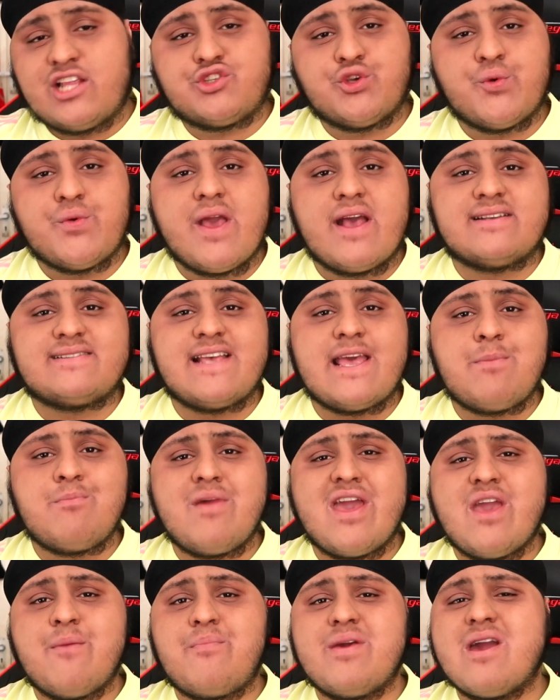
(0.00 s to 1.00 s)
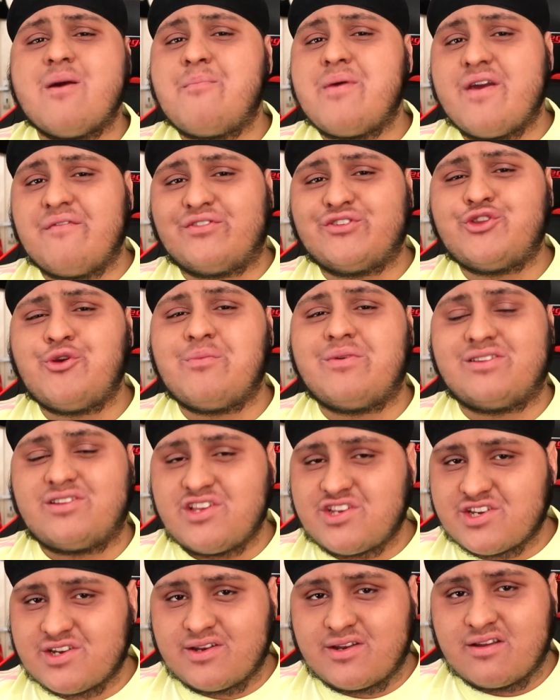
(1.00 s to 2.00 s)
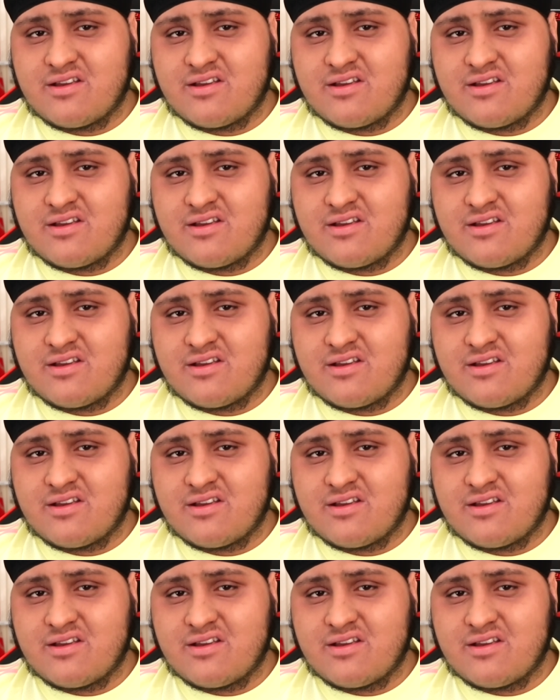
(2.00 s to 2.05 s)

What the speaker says: so yes, it may be a bit of a stupid decision,